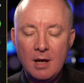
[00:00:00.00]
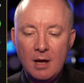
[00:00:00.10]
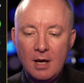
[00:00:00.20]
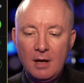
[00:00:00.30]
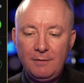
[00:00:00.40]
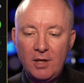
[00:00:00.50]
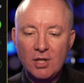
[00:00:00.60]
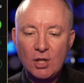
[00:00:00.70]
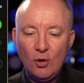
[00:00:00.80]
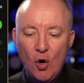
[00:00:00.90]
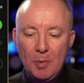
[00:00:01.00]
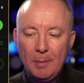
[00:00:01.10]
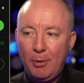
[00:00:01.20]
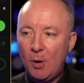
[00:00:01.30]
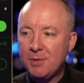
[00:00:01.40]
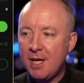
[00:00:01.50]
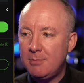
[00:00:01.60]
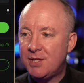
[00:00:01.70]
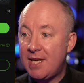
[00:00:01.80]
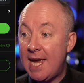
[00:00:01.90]
Uh, Virgin Orbit popped
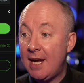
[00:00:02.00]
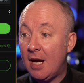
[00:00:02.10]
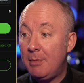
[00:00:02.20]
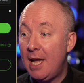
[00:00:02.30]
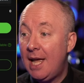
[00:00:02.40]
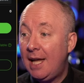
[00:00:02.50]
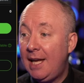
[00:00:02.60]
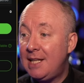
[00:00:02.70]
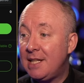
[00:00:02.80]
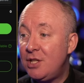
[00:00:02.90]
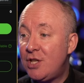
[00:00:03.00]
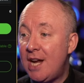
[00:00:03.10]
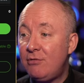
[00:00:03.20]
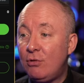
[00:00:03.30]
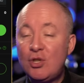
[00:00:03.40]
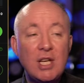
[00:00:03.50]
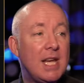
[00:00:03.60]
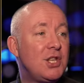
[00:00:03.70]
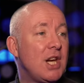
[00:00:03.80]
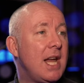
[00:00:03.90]
up, staying up. He's in general
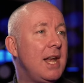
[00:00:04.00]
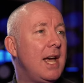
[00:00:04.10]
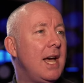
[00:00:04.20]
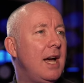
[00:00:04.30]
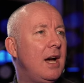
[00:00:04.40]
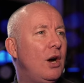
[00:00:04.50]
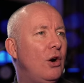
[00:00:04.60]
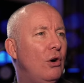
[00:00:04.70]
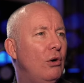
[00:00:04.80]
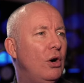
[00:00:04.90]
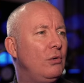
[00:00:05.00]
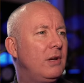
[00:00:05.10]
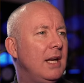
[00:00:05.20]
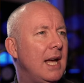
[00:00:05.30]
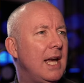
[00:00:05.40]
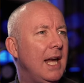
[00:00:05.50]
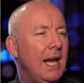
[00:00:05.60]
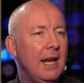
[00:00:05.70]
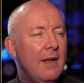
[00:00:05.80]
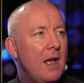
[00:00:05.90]
chit chat now.
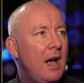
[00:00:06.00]
Okay.